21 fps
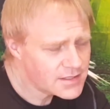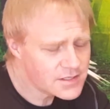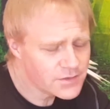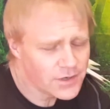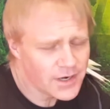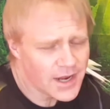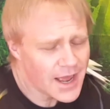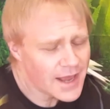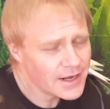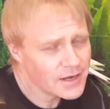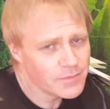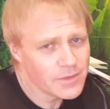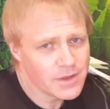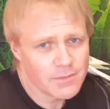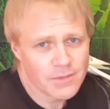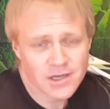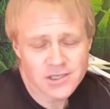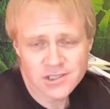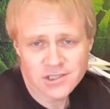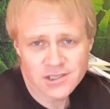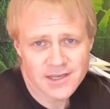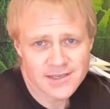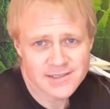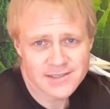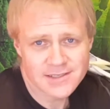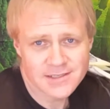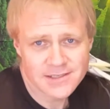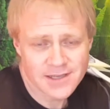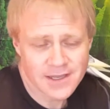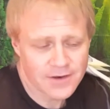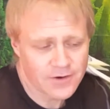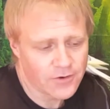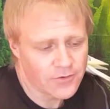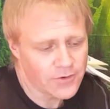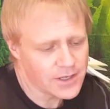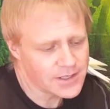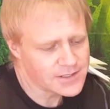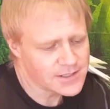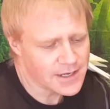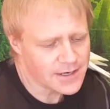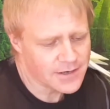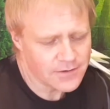So it had to be much less than 10
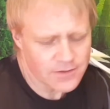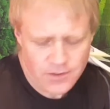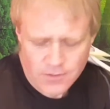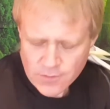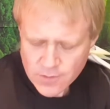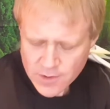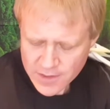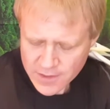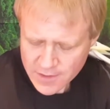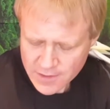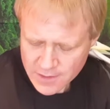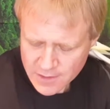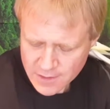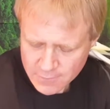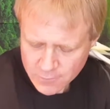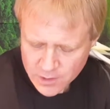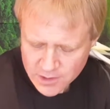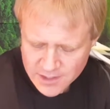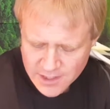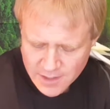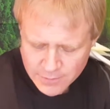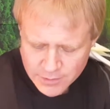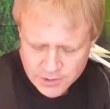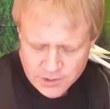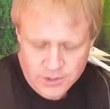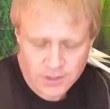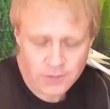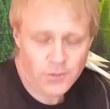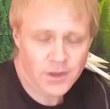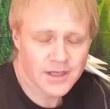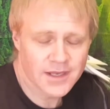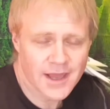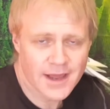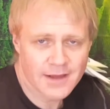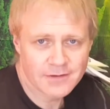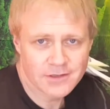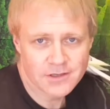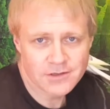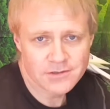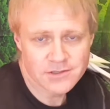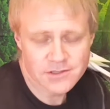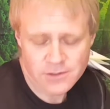degrees. I don't know what temperature it went
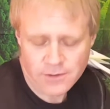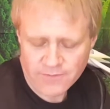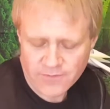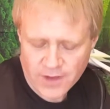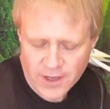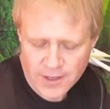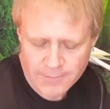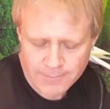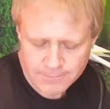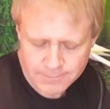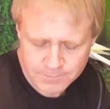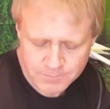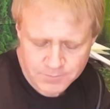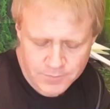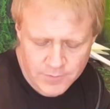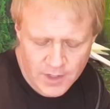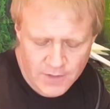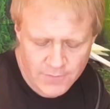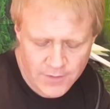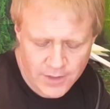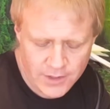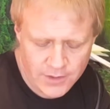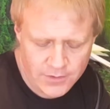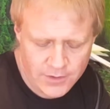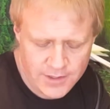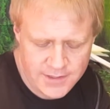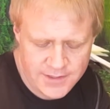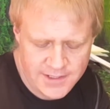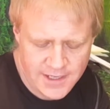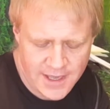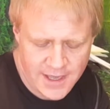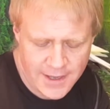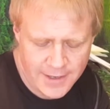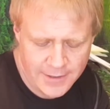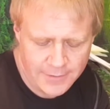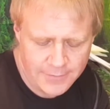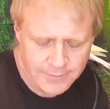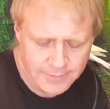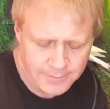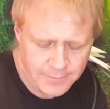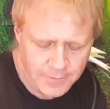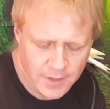down to. So if I do this
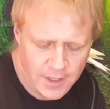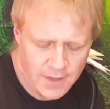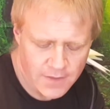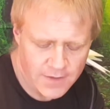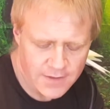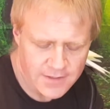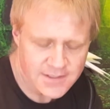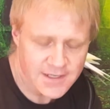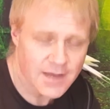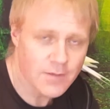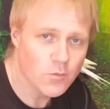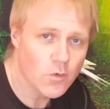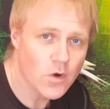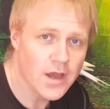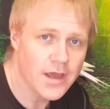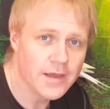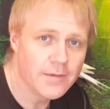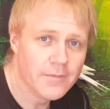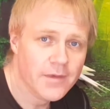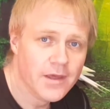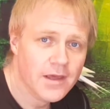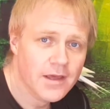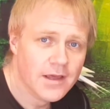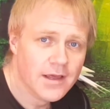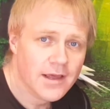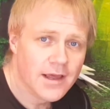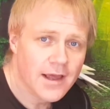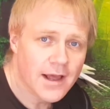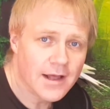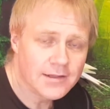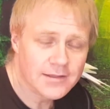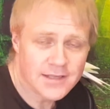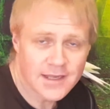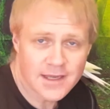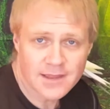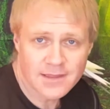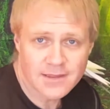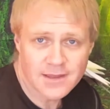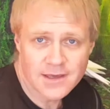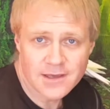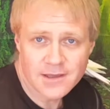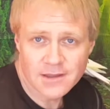again in the same way, I'll
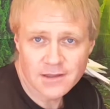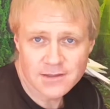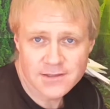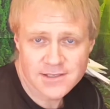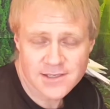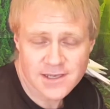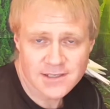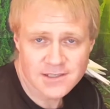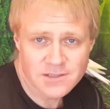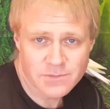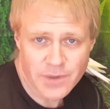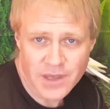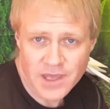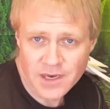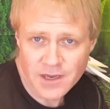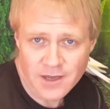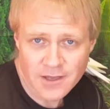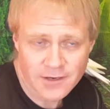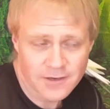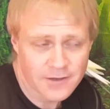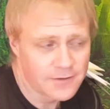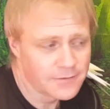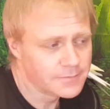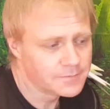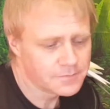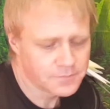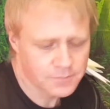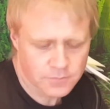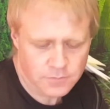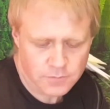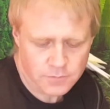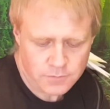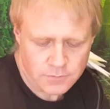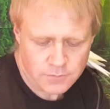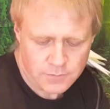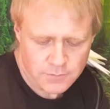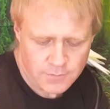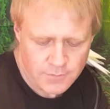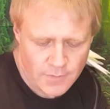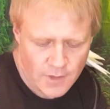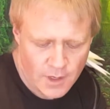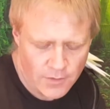take the Sense Peanut
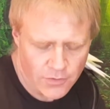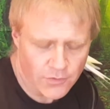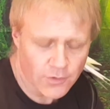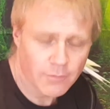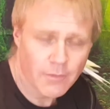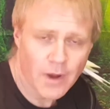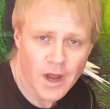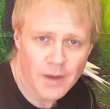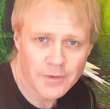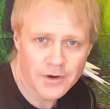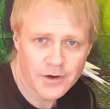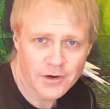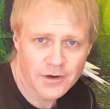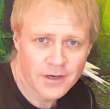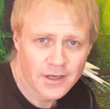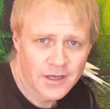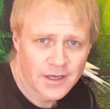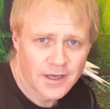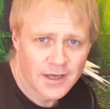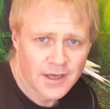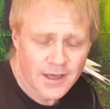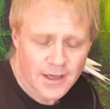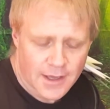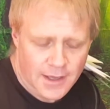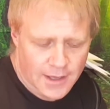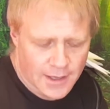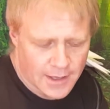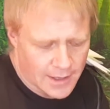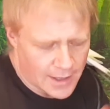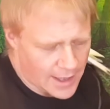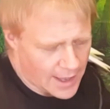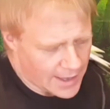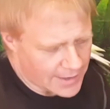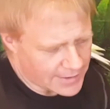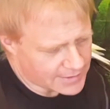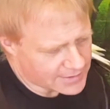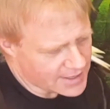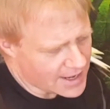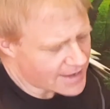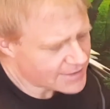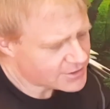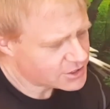thermometer and
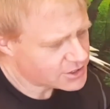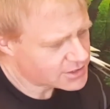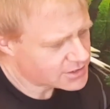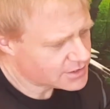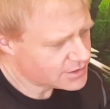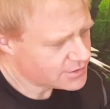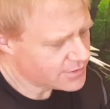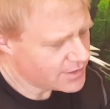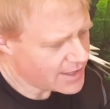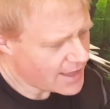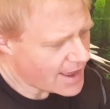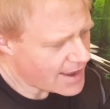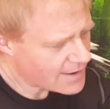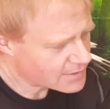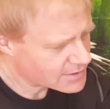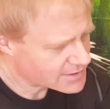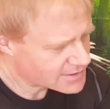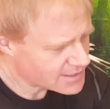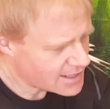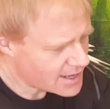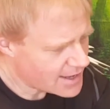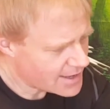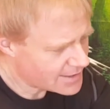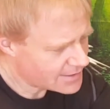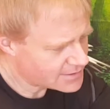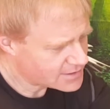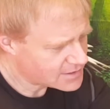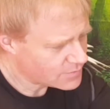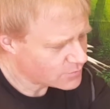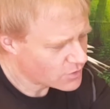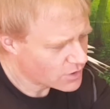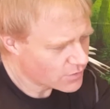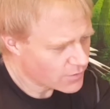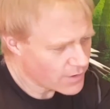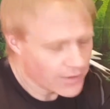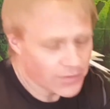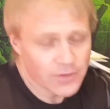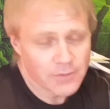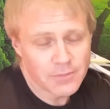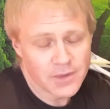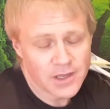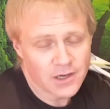attach it to the outside, somewhere
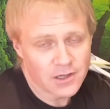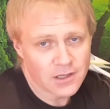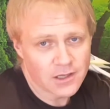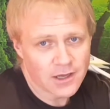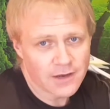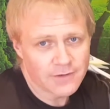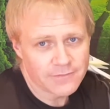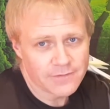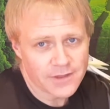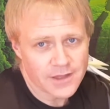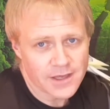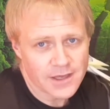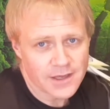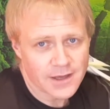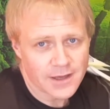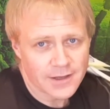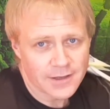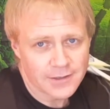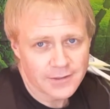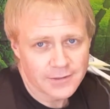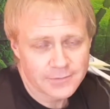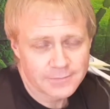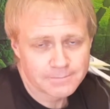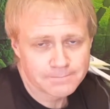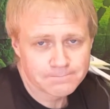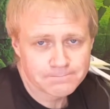around the middle of the